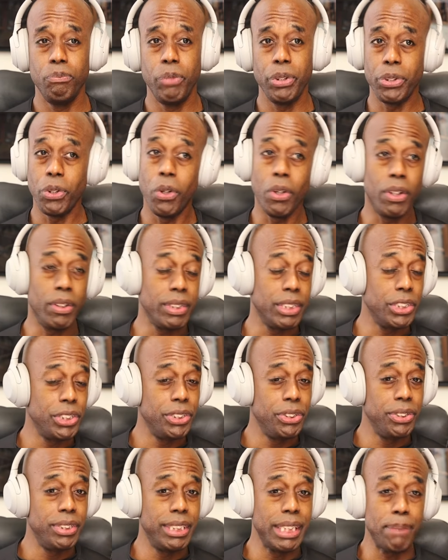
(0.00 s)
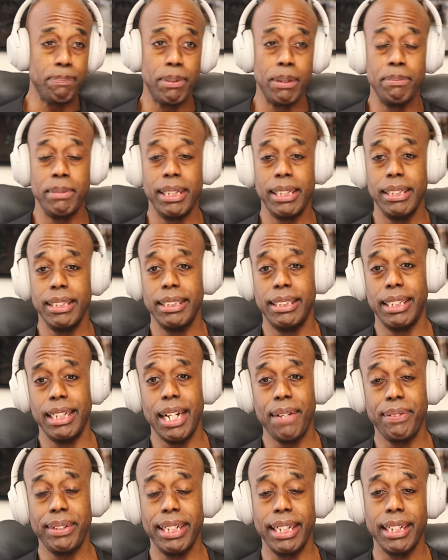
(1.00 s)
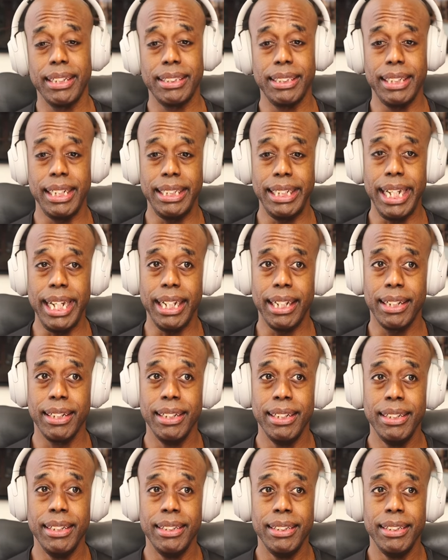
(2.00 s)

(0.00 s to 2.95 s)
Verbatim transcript: with all the supplements and everything else they take,